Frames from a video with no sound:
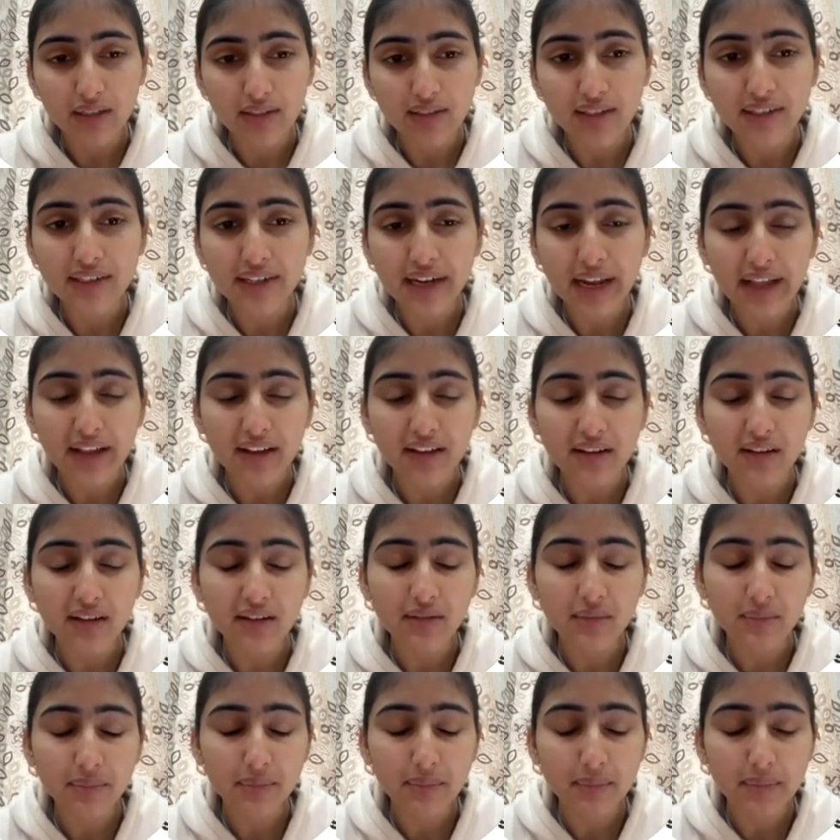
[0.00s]
the
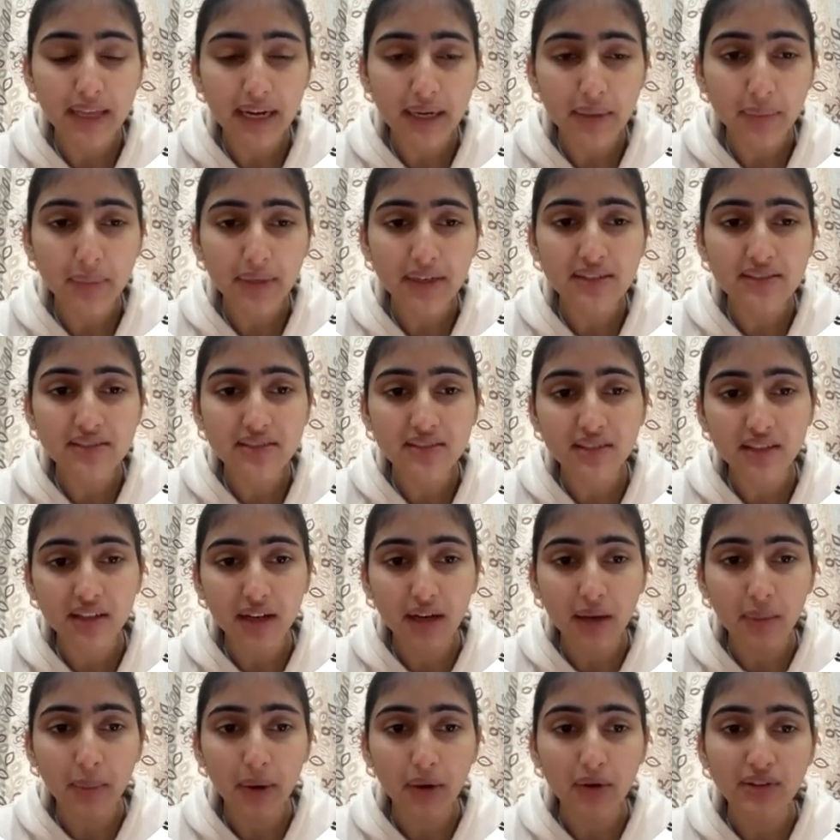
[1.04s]
tracker, that means
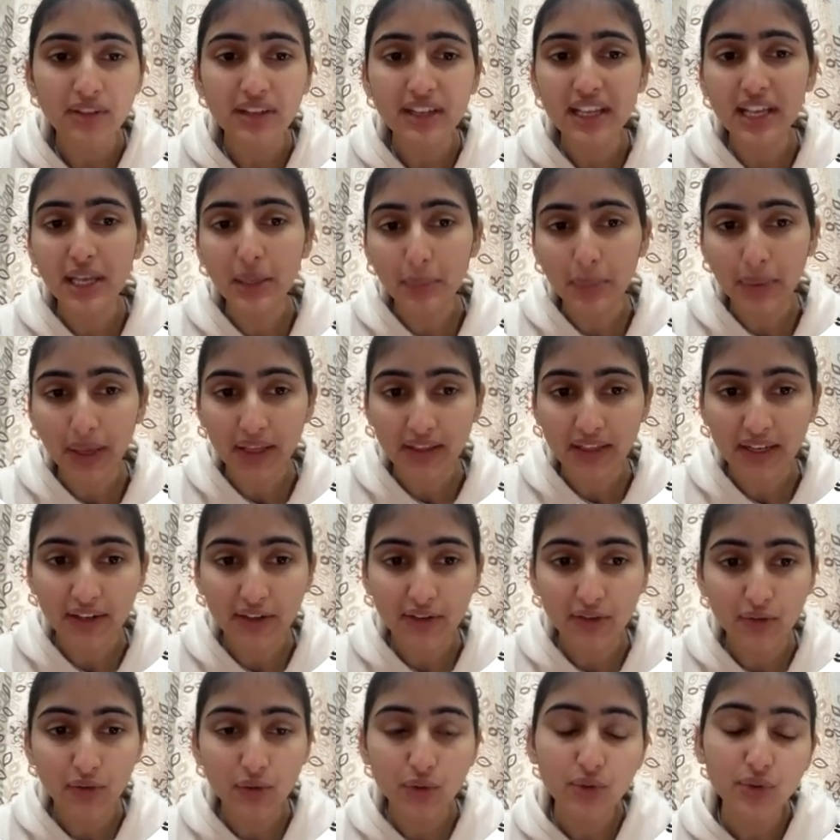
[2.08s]
about the KPI,
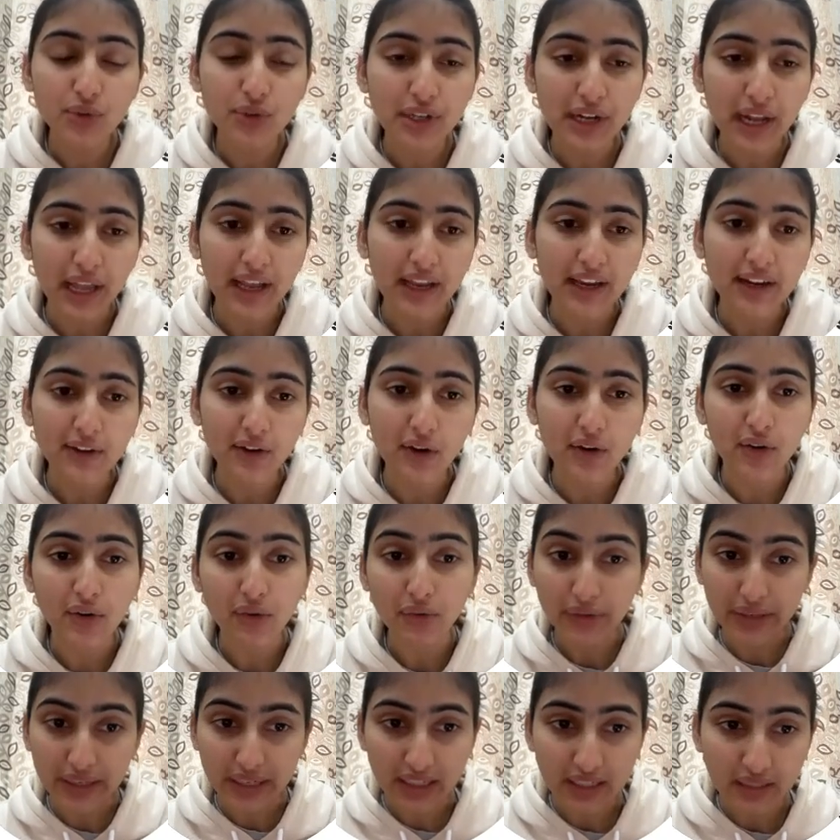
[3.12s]
that do you track it on a
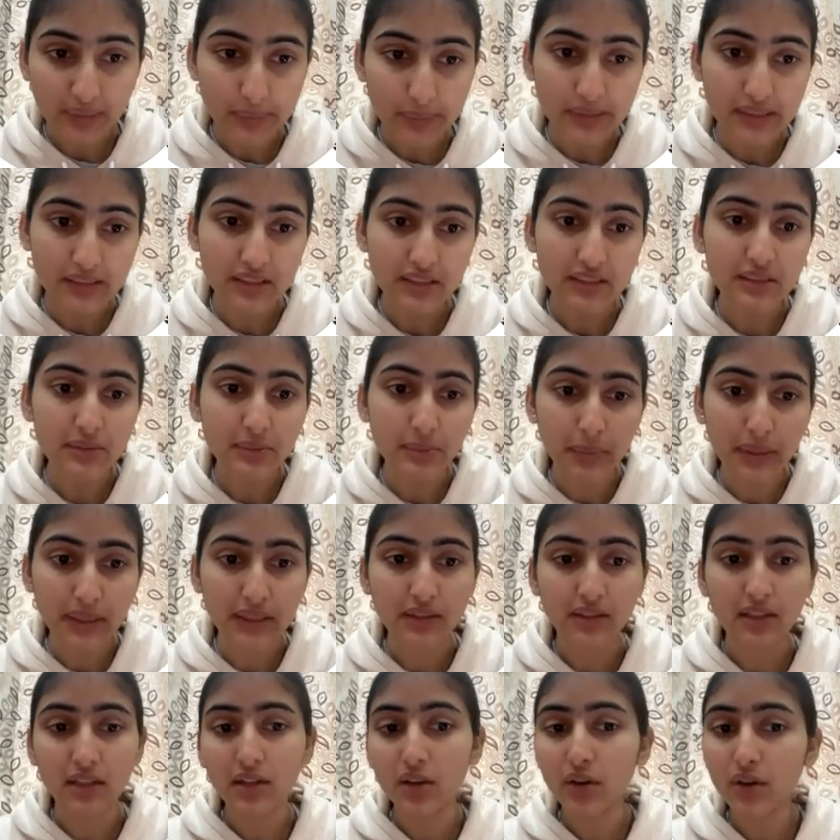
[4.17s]
weekly basis,
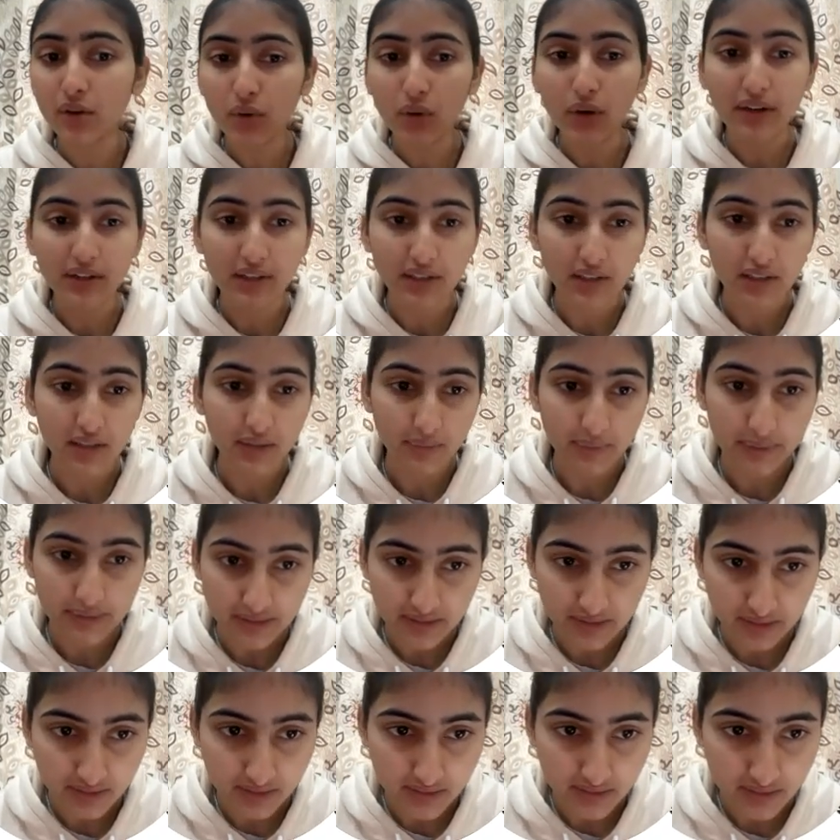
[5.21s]
monthly, or quarterly
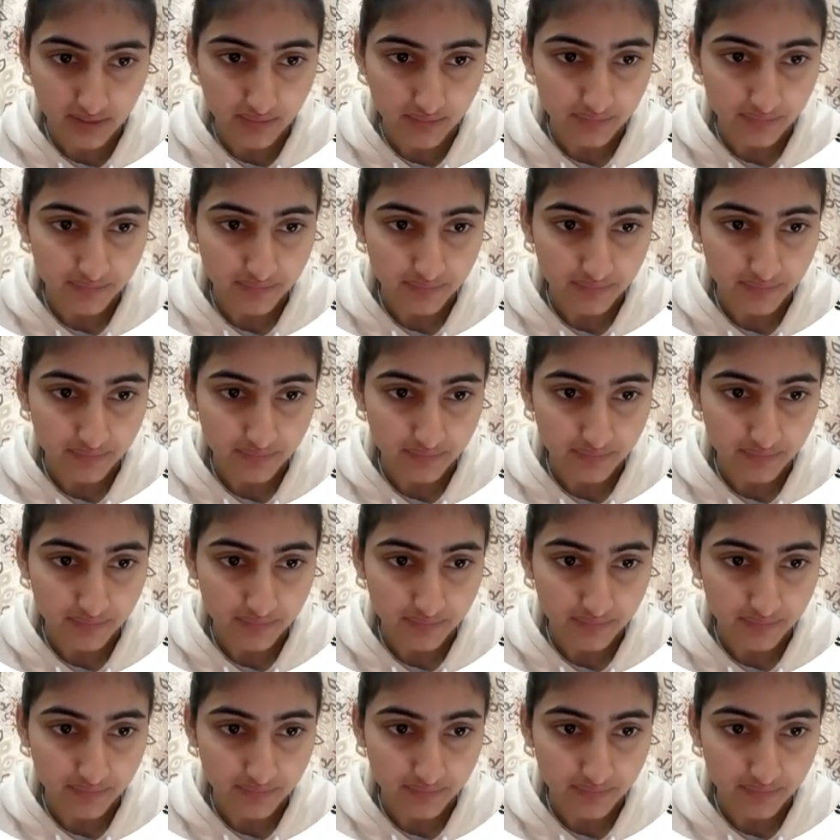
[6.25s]
basis.